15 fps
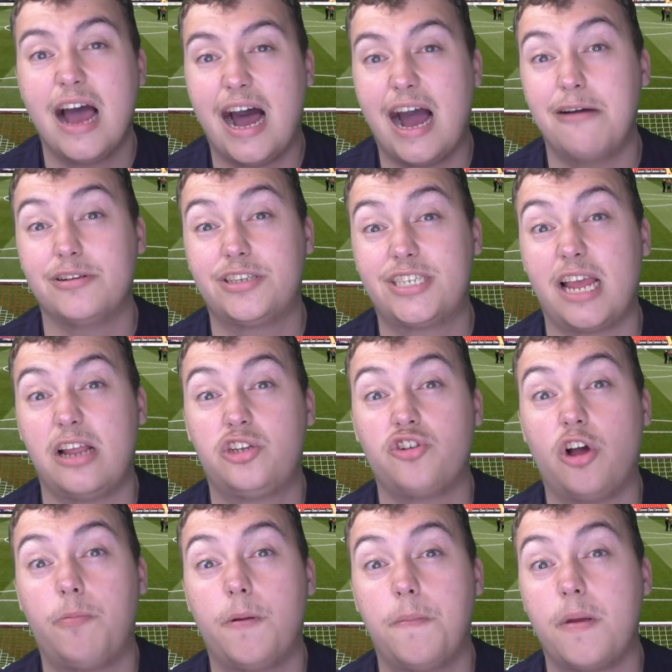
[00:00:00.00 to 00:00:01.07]
I would say
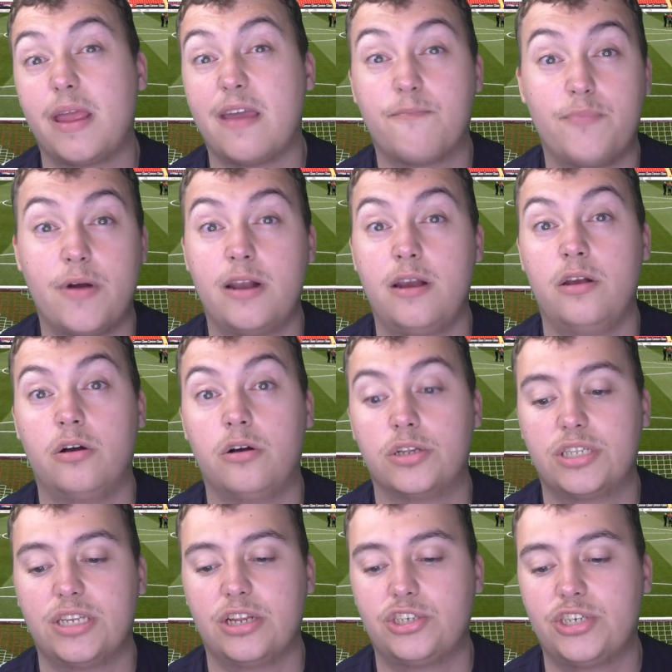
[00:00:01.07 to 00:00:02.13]
drop him and give Brandon
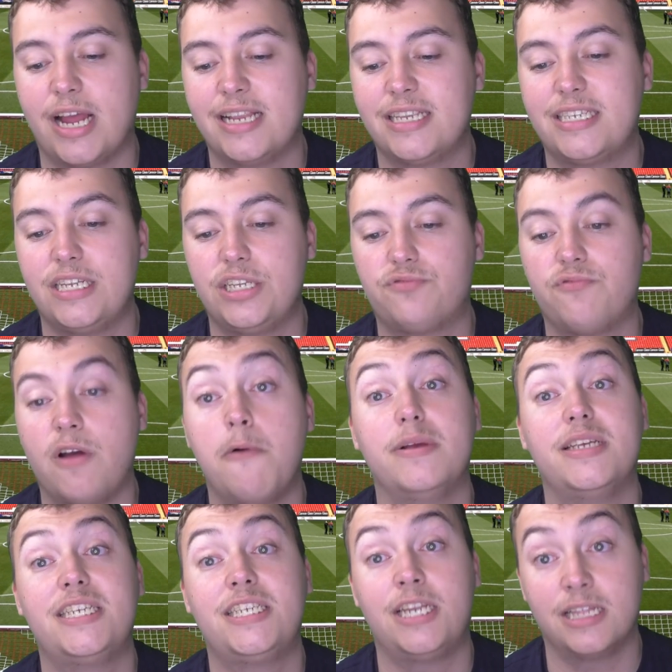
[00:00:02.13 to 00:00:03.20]
Horton a chance since Rowe
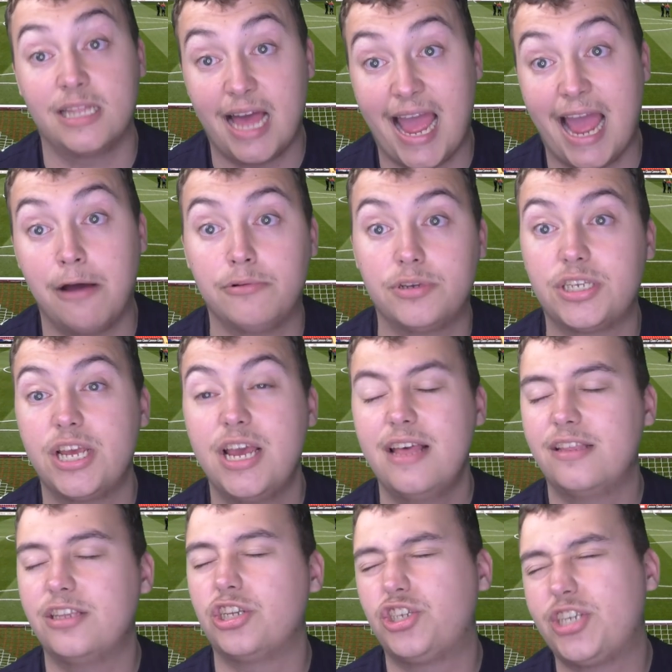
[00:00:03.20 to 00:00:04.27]
is still out.
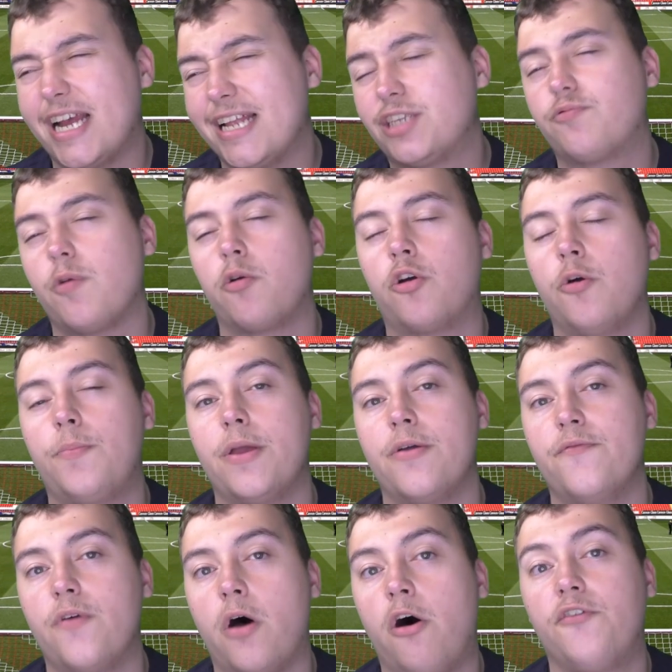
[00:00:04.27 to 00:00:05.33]
There's a chance Rowe could be
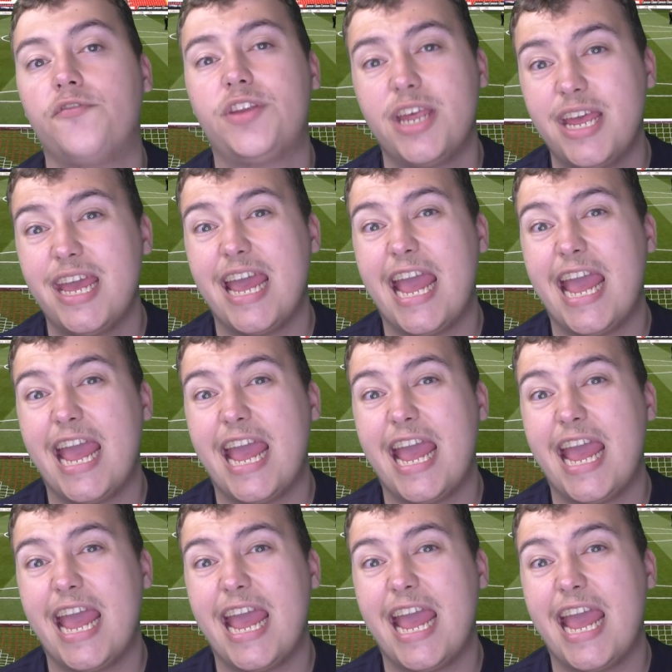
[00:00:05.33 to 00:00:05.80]
involved.